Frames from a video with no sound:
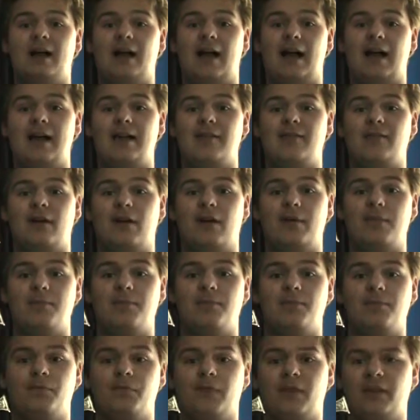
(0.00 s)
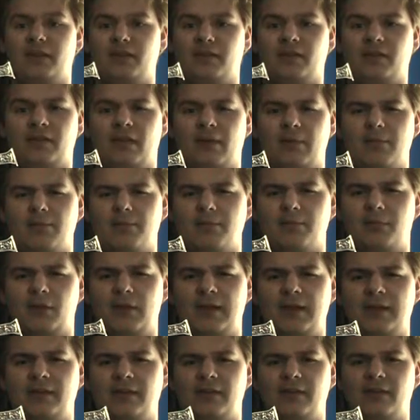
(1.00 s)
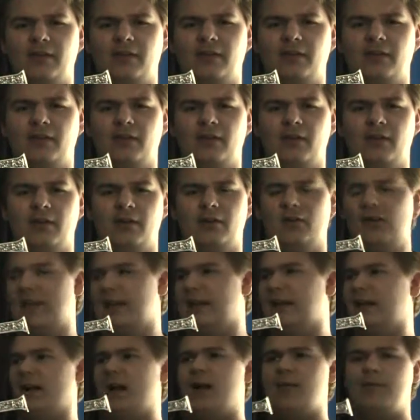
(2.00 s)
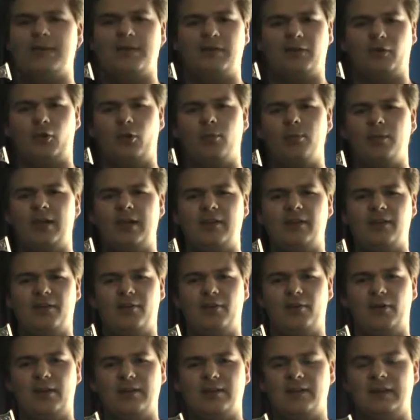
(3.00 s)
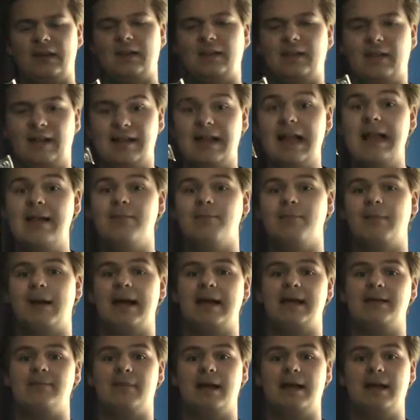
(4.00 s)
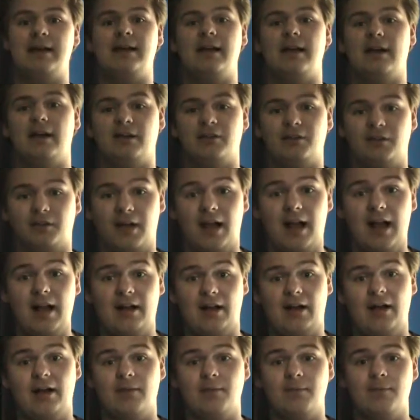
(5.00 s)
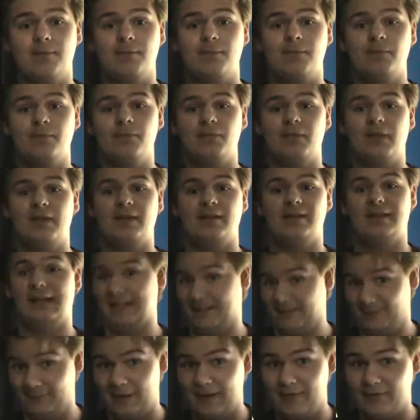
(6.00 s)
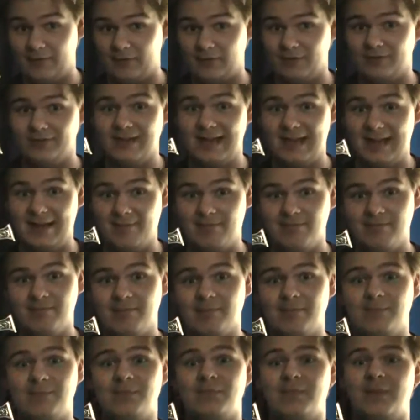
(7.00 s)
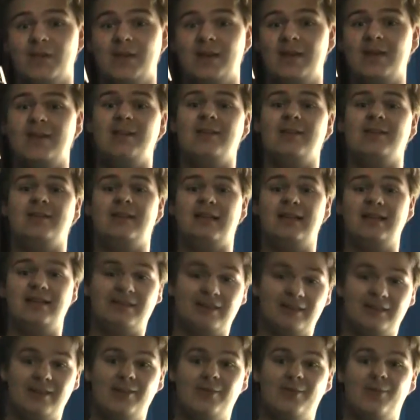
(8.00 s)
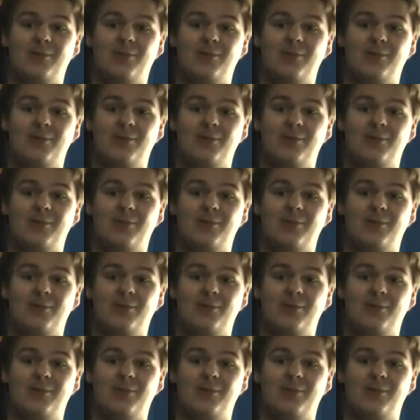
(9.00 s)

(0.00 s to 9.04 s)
I've um, in some places like um, in Soul Blazer, for instance, I named my main character Connor. That's my first name. This is